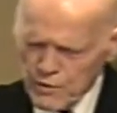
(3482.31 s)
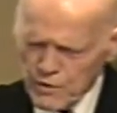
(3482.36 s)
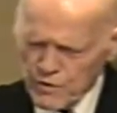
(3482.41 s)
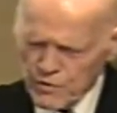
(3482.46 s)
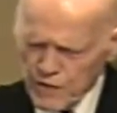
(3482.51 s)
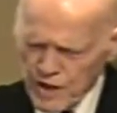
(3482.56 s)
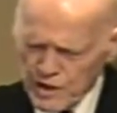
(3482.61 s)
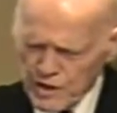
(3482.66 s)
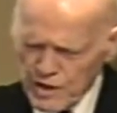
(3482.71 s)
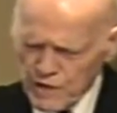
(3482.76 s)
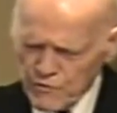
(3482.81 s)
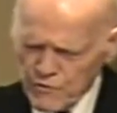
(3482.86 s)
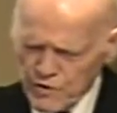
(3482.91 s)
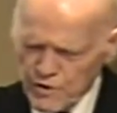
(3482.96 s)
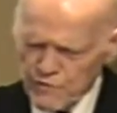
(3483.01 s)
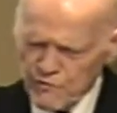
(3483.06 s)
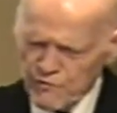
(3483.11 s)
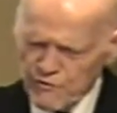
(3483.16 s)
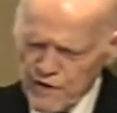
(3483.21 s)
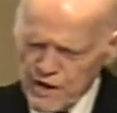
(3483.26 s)
We thank Thee for
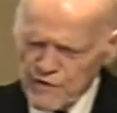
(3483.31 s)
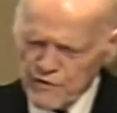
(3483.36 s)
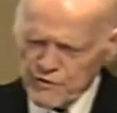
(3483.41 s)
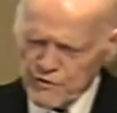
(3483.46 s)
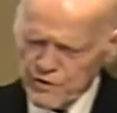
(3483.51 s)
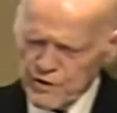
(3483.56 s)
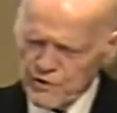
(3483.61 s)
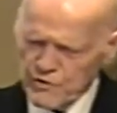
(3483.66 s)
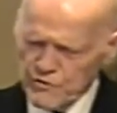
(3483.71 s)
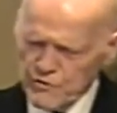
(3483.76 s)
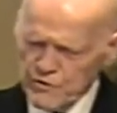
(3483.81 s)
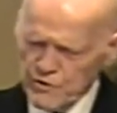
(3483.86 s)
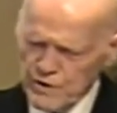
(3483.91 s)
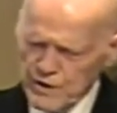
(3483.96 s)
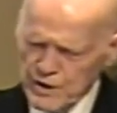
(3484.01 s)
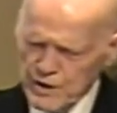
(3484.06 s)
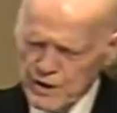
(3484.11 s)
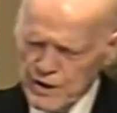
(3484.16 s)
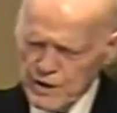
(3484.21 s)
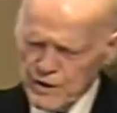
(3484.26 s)
the faithfulness
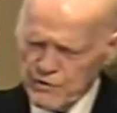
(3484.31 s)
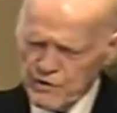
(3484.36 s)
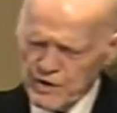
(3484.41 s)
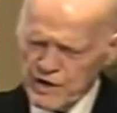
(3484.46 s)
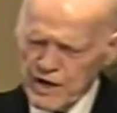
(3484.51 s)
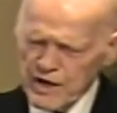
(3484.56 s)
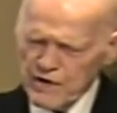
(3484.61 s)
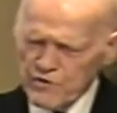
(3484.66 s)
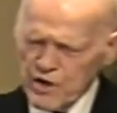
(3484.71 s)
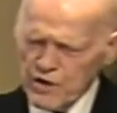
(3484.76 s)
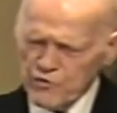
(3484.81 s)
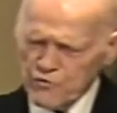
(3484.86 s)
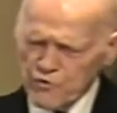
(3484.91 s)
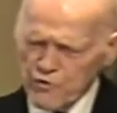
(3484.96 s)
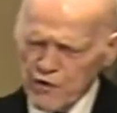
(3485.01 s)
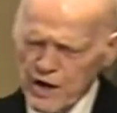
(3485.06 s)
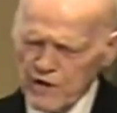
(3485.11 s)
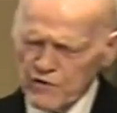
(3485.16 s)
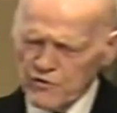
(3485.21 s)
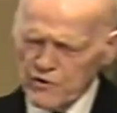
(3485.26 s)
of our King James
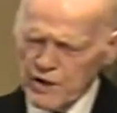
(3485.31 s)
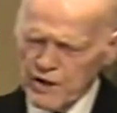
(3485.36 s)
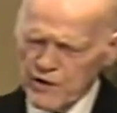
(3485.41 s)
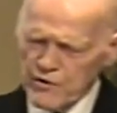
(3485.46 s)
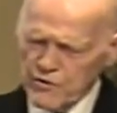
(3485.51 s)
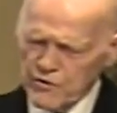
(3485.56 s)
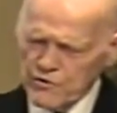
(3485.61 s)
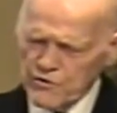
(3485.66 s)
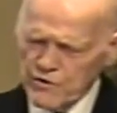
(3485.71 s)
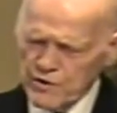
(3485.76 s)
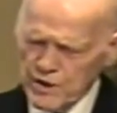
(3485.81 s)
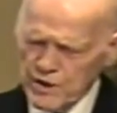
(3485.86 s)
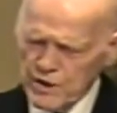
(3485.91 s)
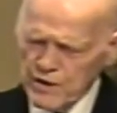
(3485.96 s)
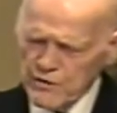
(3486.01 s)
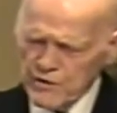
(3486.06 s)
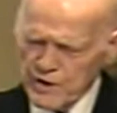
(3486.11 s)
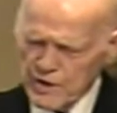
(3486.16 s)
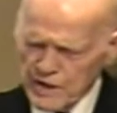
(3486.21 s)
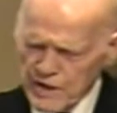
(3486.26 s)
translators
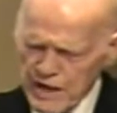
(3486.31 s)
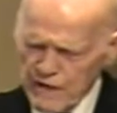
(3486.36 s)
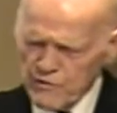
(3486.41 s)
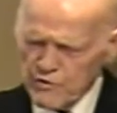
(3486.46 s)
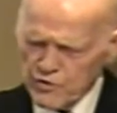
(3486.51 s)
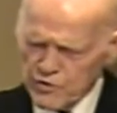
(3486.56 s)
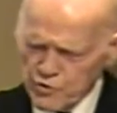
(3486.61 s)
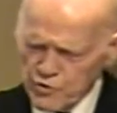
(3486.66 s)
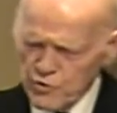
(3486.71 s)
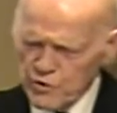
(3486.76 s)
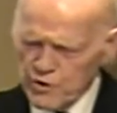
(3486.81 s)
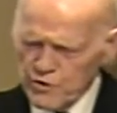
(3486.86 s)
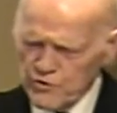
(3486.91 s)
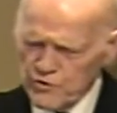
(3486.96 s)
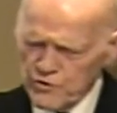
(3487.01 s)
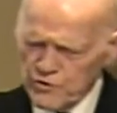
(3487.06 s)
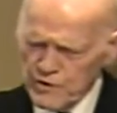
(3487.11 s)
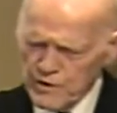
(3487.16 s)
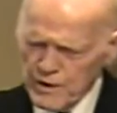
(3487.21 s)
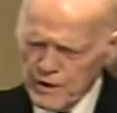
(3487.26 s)
that gave it to
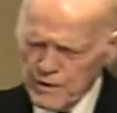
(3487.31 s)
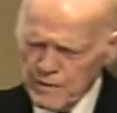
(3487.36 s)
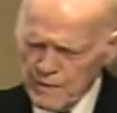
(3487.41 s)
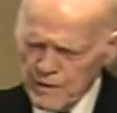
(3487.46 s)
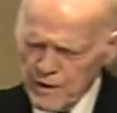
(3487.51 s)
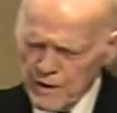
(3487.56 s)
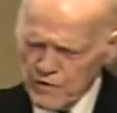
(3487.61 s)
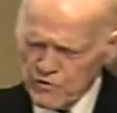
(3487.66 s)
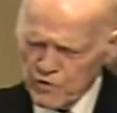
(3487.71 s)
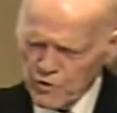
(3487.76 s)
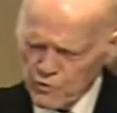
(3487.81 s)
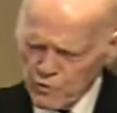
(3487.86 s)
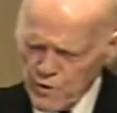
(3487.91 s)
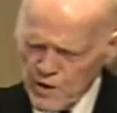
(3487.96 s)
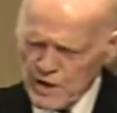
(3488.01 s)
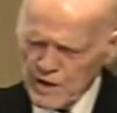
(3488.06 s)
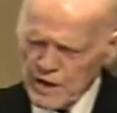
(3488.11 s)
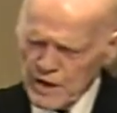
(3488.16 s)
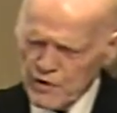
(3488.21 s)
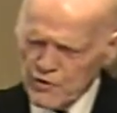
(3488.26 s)
us so that
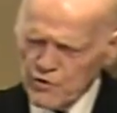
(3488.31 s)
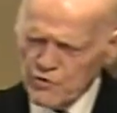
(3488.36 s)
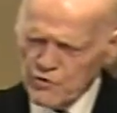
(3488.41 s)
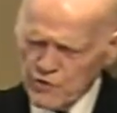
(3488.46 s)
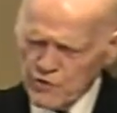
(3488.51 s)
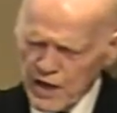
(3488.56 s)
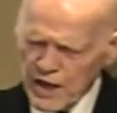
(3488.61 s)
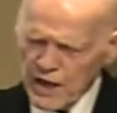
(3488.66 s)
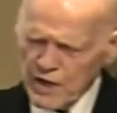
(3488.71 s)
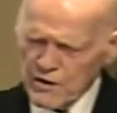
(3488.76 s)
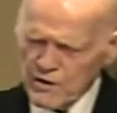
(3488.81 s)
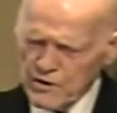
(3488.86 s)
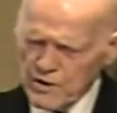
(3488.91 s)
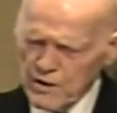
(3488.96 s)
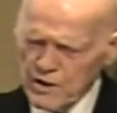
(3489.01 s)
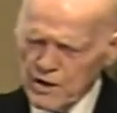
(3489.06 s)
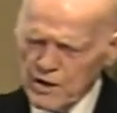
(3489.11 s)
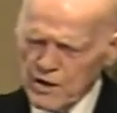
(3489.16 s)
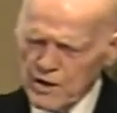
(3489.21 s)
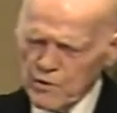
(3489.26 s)
we could understand.
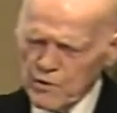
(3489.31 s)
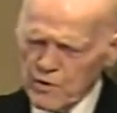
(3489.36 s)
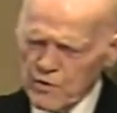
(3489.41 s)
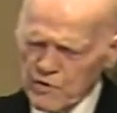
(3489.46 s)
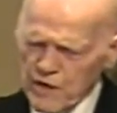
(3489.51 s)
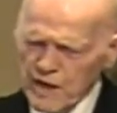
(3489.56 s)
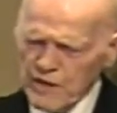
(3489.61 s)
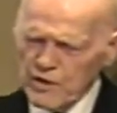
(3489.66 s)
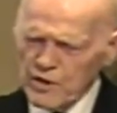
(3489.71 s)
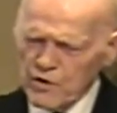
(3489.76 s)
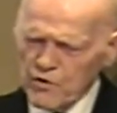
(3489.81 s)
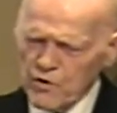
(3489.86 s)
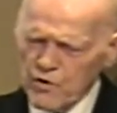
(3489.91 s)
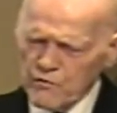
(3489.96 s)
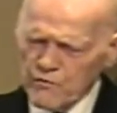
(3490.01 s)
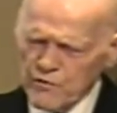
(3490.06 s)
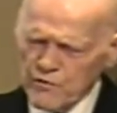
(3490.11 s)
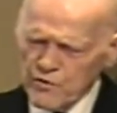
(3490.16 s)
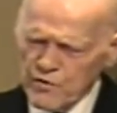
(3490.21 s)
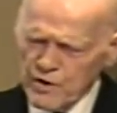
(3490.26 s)
We thank Thee,
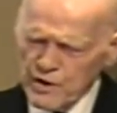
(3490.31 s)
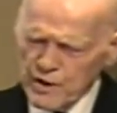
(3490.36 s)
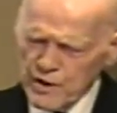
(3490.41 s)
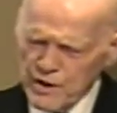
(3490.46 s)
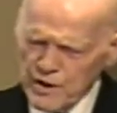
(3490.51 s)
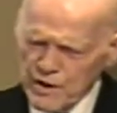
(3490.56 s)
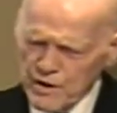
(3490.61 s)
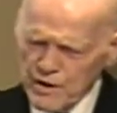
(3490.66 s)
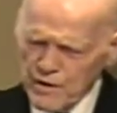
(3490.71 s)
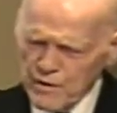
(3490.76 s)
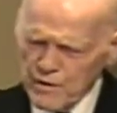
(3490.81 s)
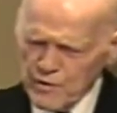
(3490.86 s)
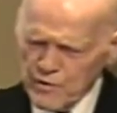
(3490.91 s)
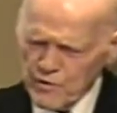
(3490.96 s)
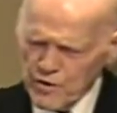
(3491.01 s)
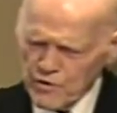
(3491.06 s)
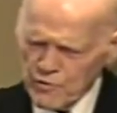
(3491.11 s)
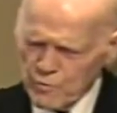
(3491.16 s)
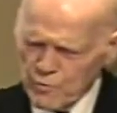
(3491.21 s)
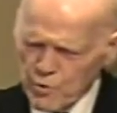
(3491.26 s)
Lord, for the,
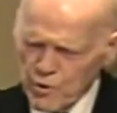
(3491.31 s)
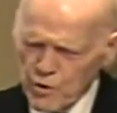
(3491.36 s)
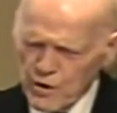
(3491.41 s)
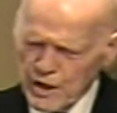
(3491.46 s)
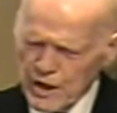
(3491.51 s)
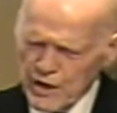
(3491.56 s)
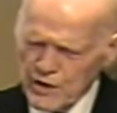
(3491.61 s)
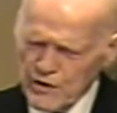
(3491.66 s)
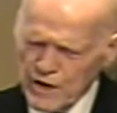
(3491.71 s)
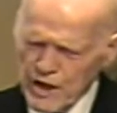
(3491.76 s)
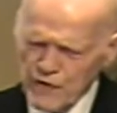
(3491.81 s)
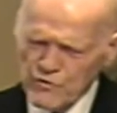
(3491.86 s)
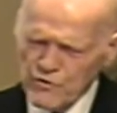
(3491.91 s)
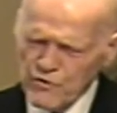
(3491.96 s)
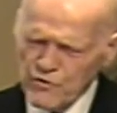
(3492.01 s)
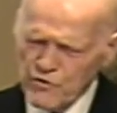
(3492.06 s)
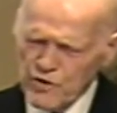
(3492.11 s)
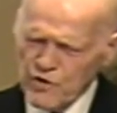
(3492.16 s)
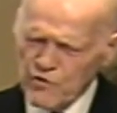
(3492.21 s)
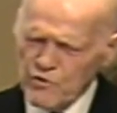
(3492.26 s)
this book on
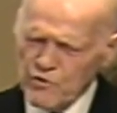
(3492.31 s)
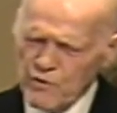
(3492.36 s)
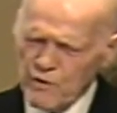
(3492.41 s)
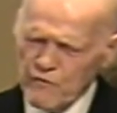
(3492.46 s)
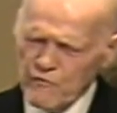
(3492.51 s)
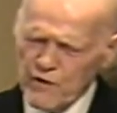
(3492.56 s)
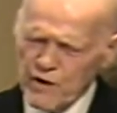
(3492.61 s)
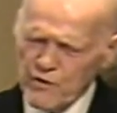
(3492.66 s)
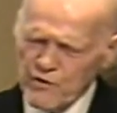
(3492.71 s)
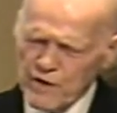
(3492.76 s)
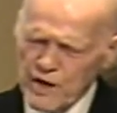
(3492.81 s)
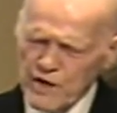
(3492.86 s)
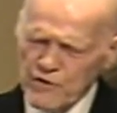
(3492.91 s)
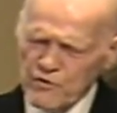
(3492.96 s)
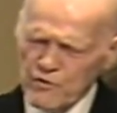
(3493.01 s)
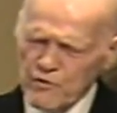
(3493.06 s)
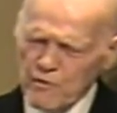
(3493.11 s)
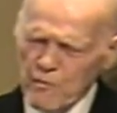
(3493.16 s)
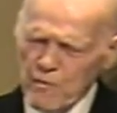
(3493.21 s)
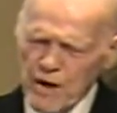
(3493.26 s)
Gnosticism, the
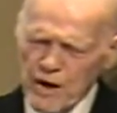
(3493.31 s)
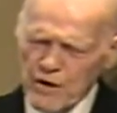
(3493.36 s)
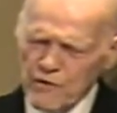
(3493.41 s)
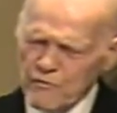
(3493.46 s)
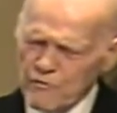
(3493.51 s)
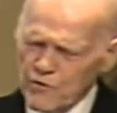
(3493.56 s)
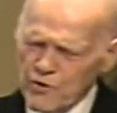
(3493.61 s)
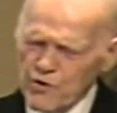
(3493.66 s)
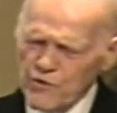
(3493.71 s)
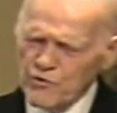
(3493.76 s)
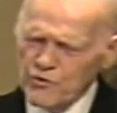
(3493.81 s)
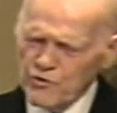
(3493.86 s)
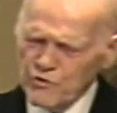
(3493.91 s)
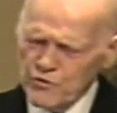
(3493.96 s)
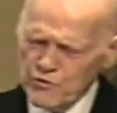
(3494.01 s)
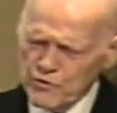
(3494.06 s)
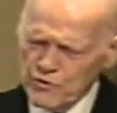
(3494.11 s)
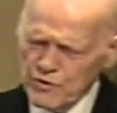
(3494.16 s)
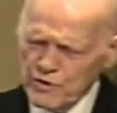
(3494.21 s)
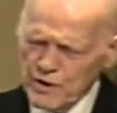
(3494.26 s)
foundation of the modern
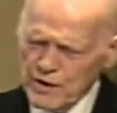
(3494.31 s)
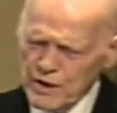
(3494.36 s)
versions.